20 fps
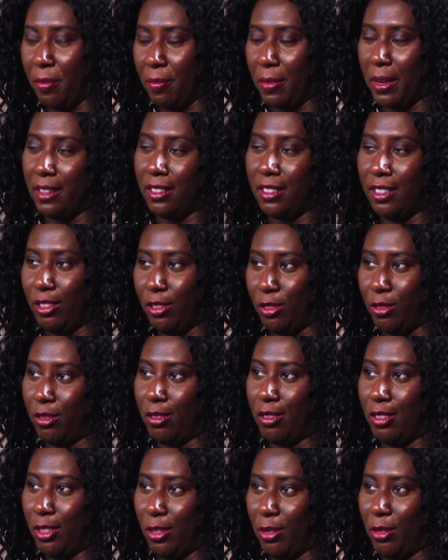back to your
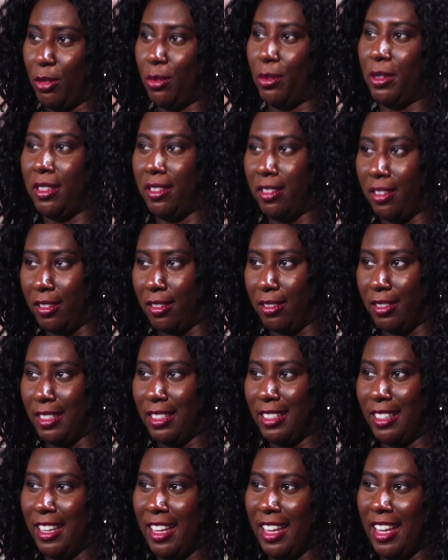two twin girls
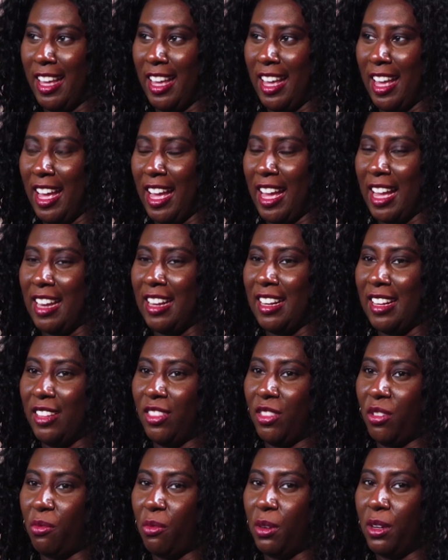and
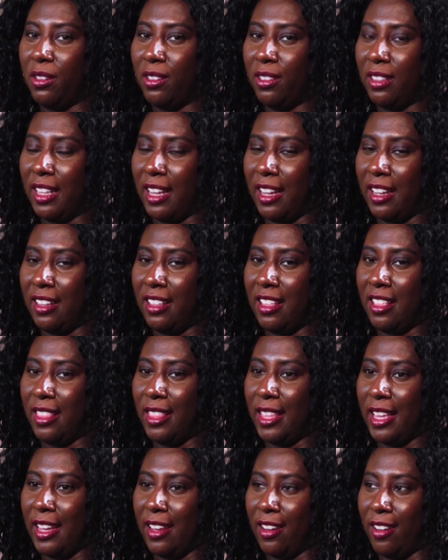the world that
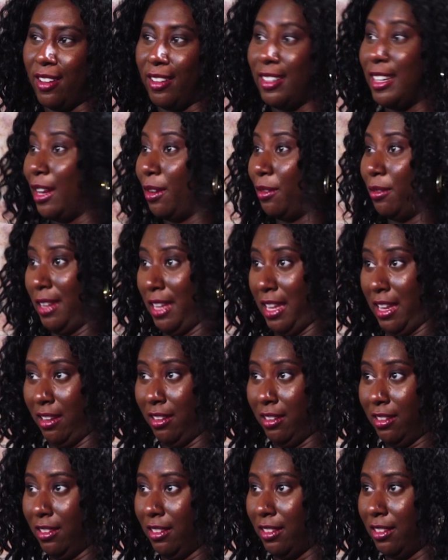they are now
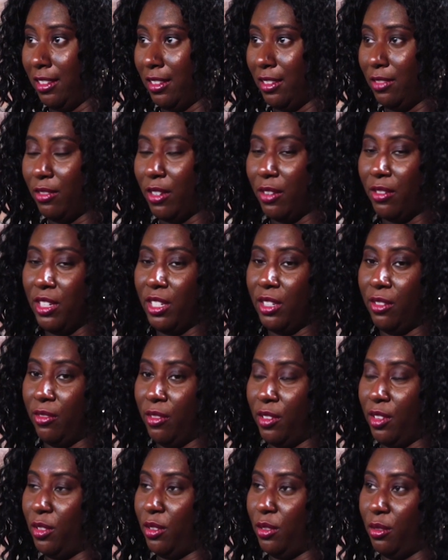in, very
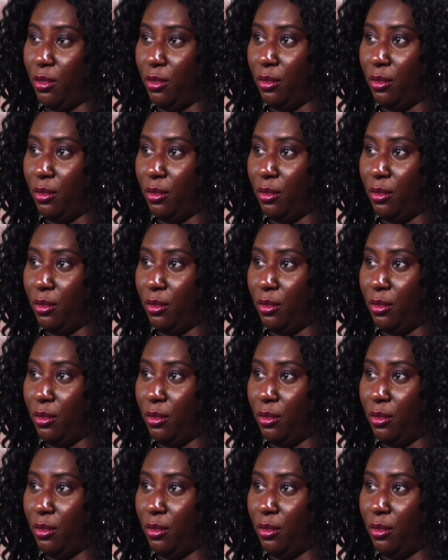different to